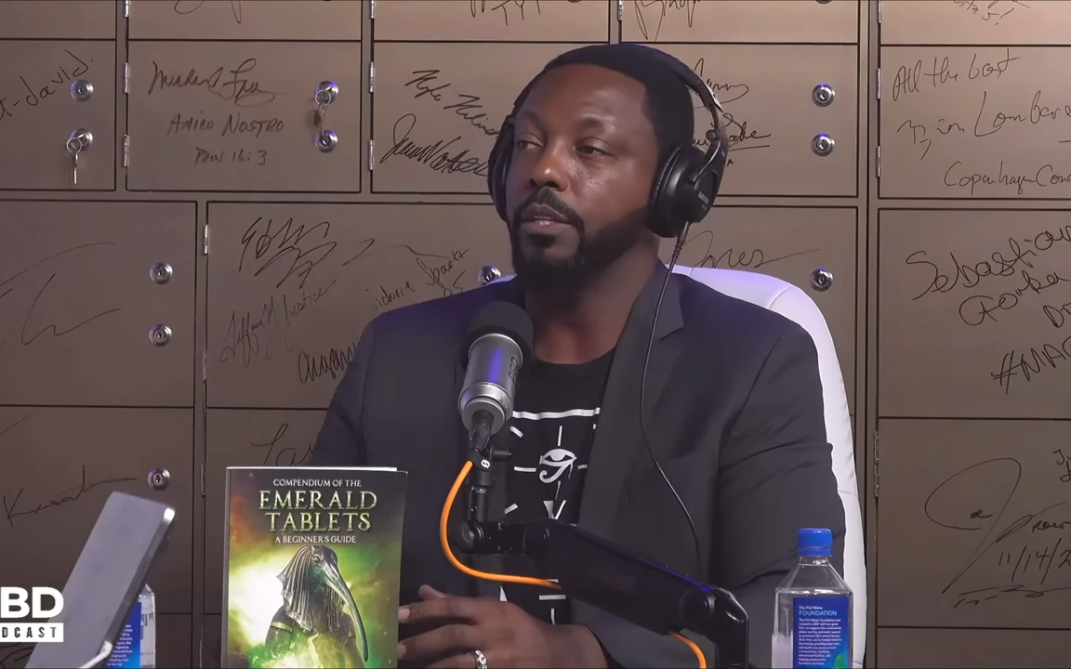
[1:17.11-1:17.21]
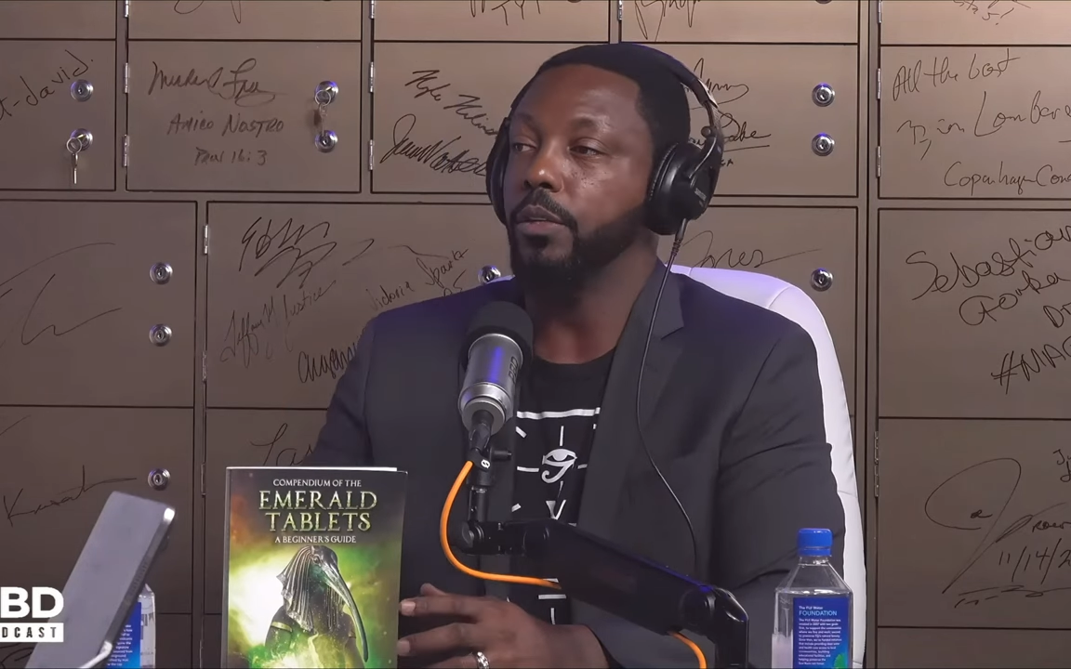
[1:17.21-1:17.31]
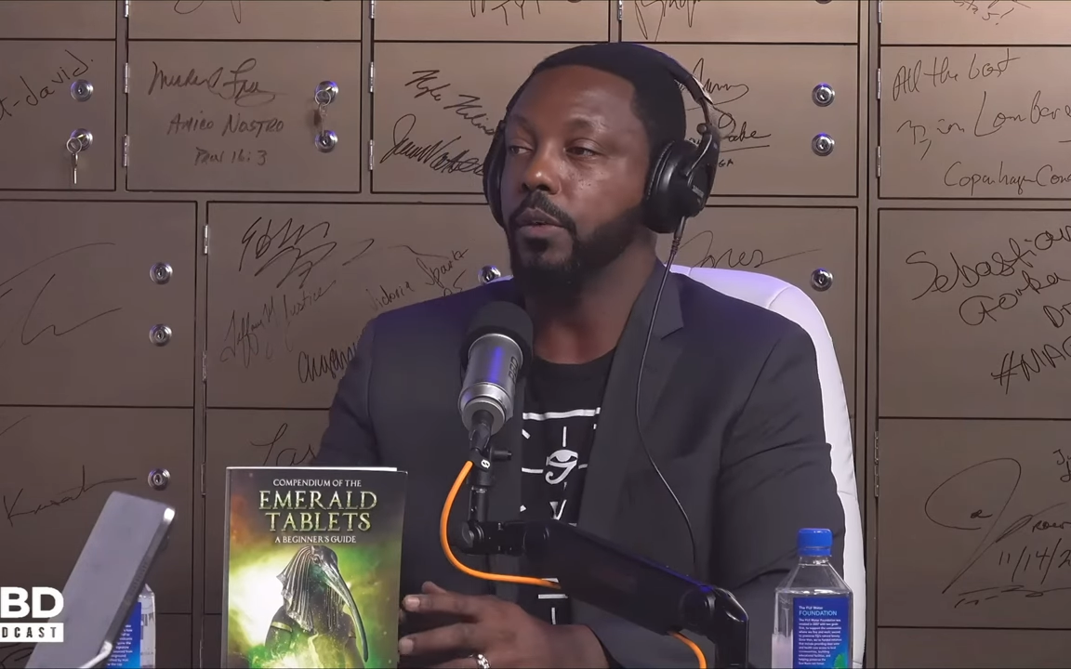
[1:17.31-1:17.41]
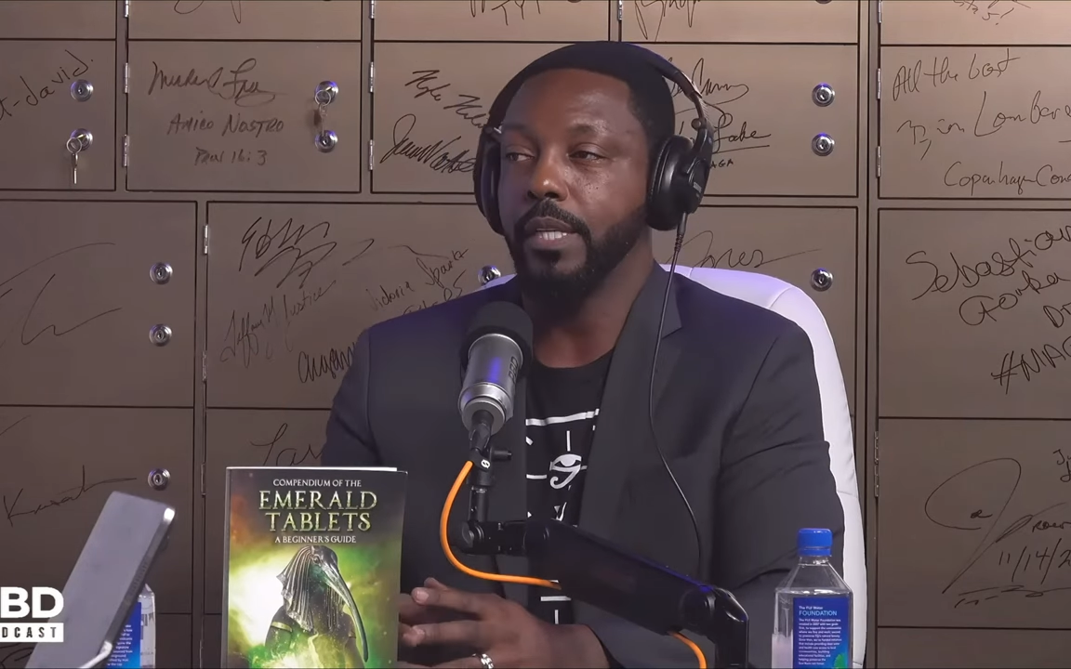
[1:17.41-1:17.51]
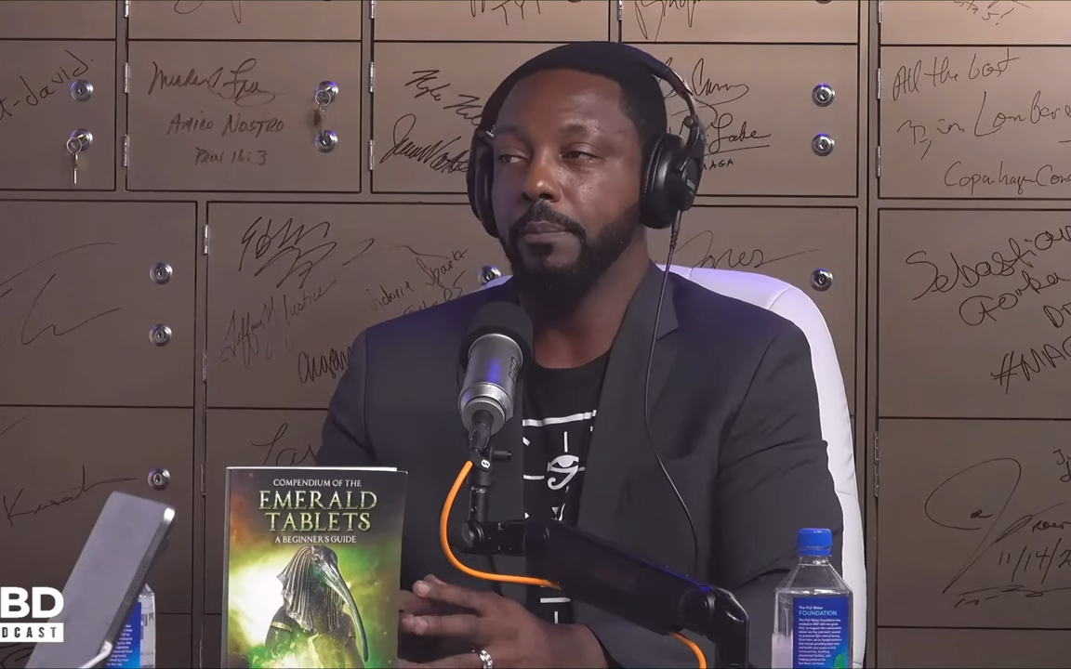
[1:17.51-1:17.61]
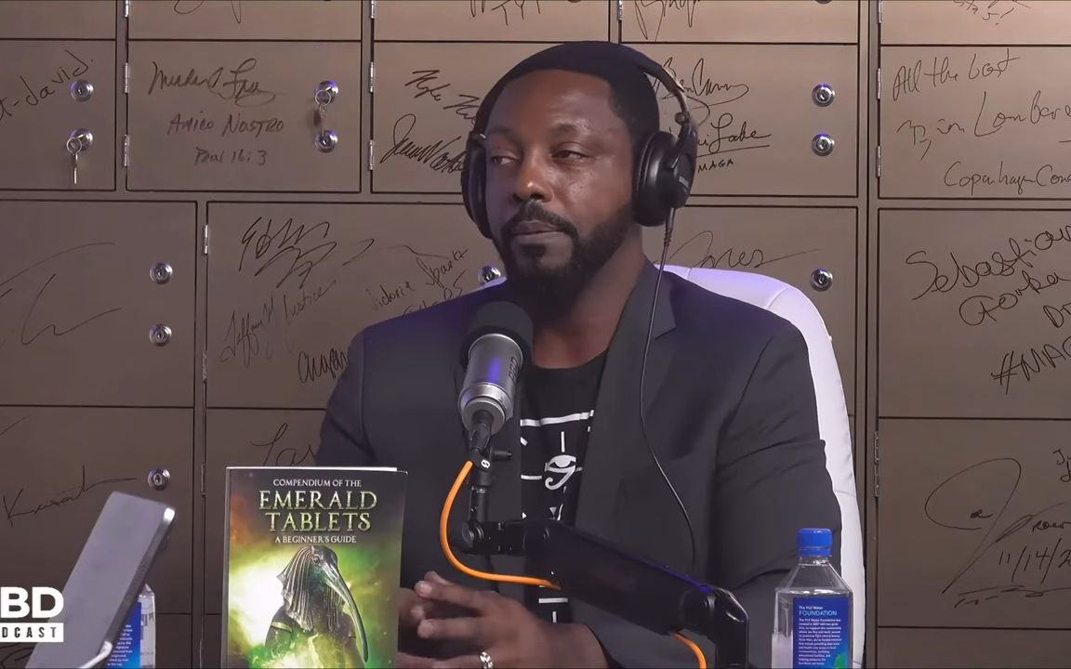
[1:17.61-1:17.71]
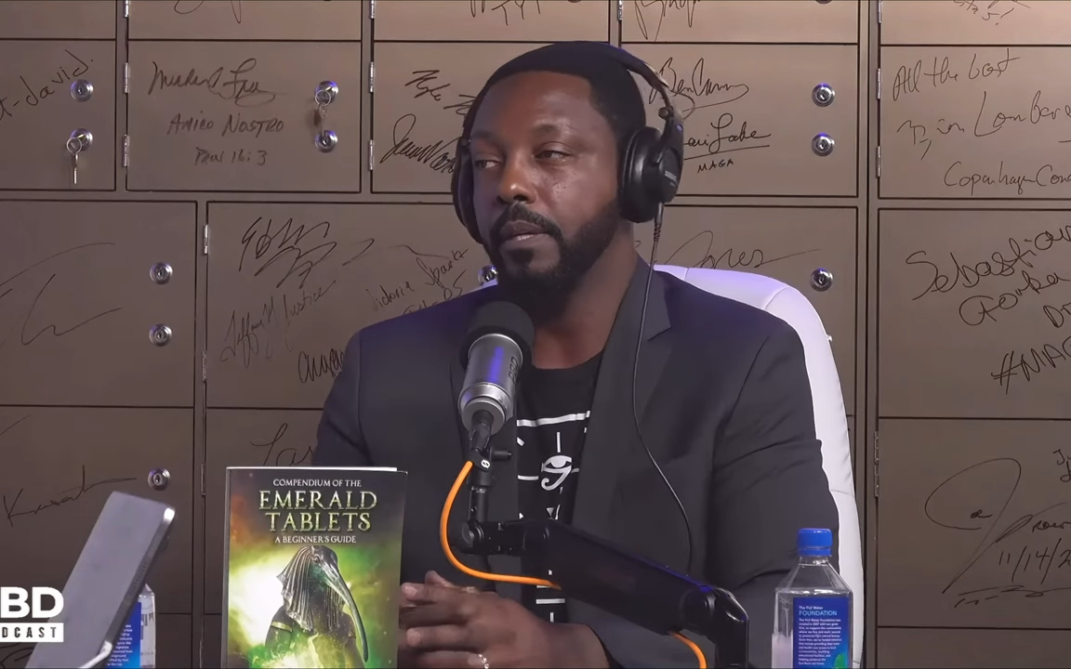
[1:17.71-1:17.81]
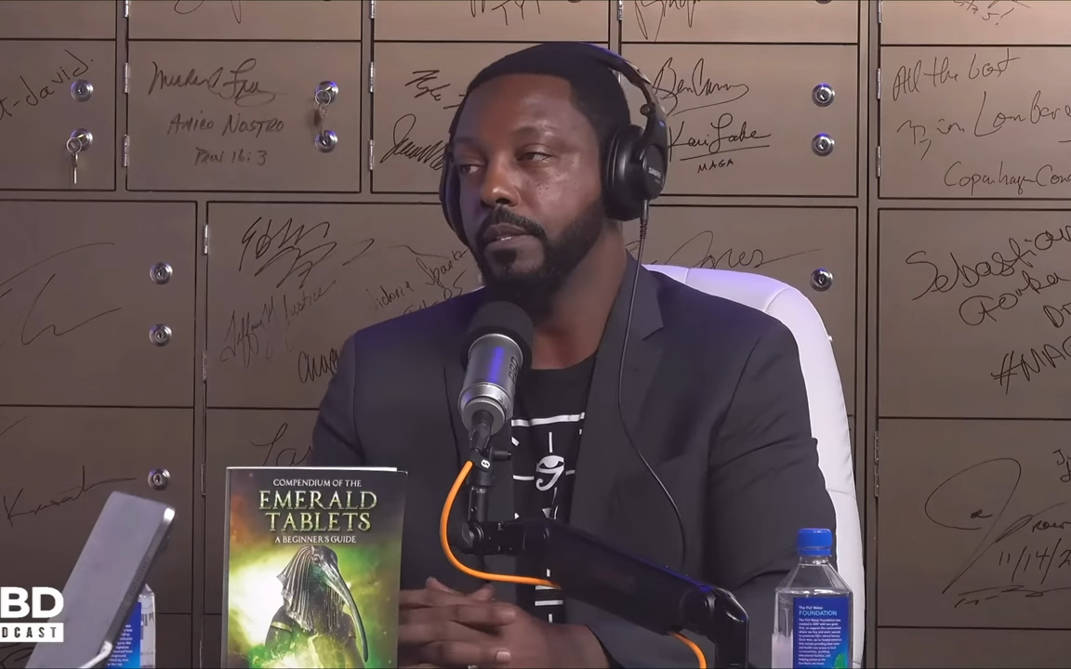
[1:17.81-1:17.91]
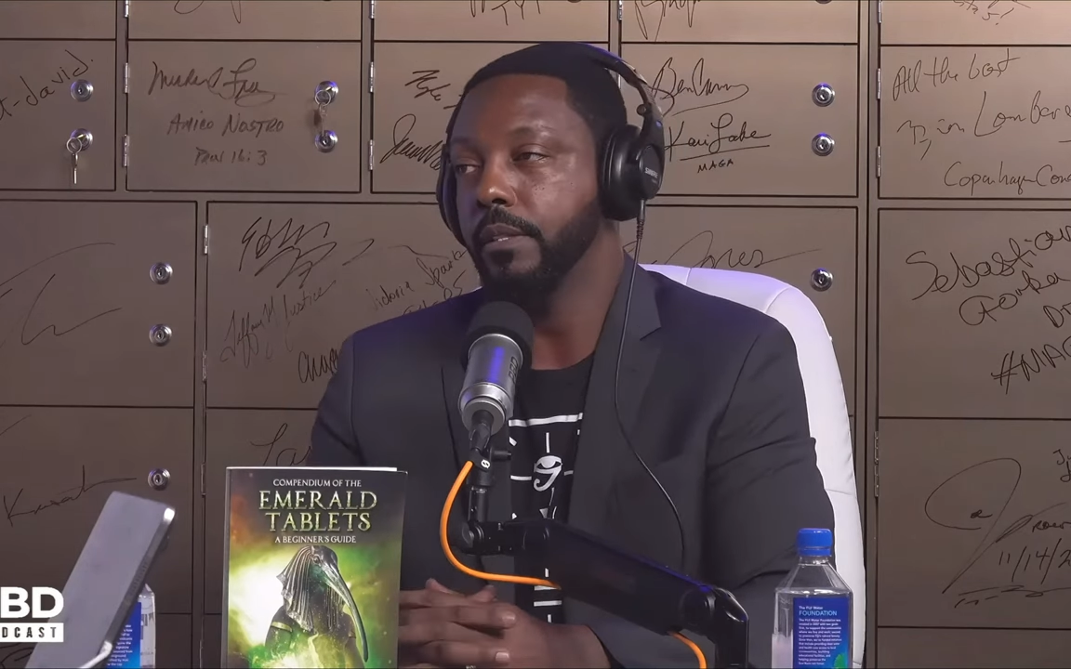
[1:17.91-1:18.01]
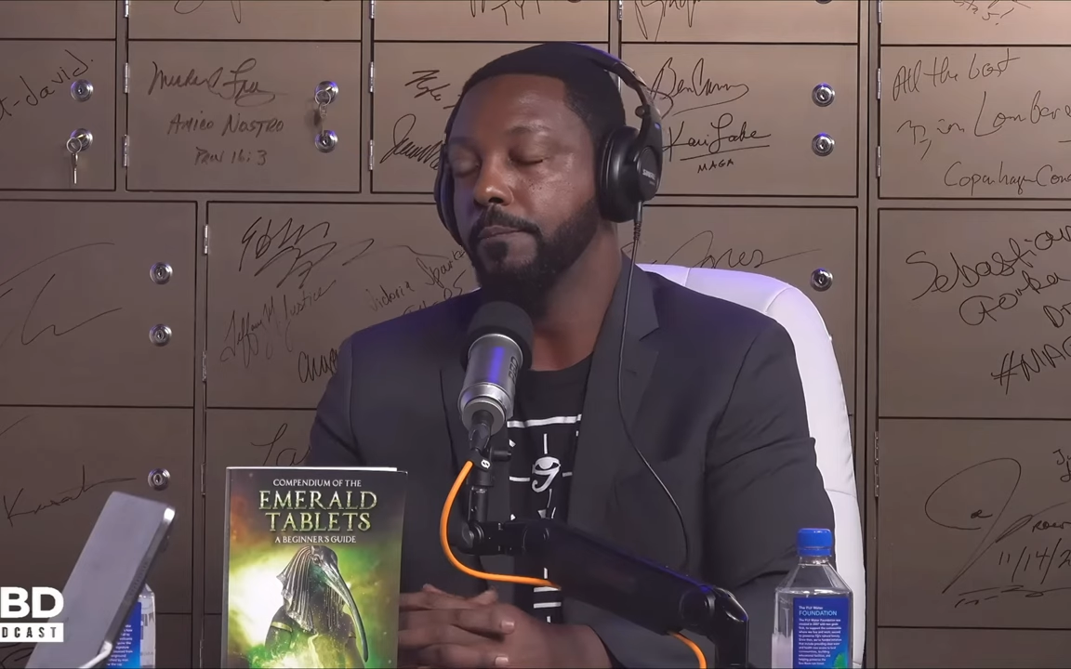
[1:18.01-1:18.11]
the Yucatan
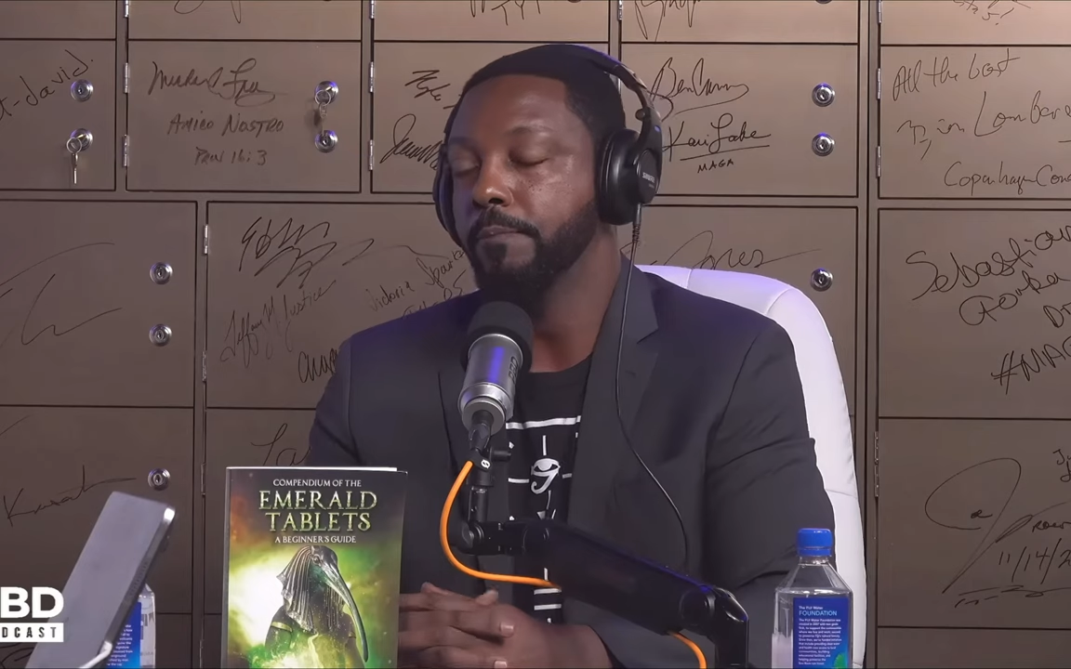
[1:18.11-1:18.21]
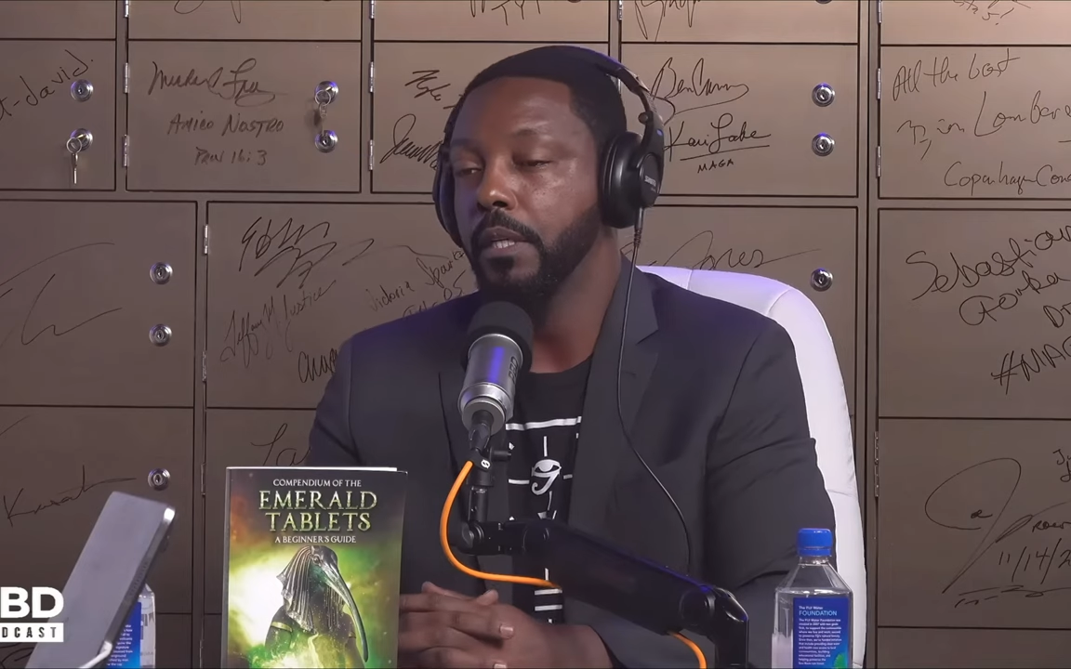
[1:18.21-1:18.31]
Peninsula.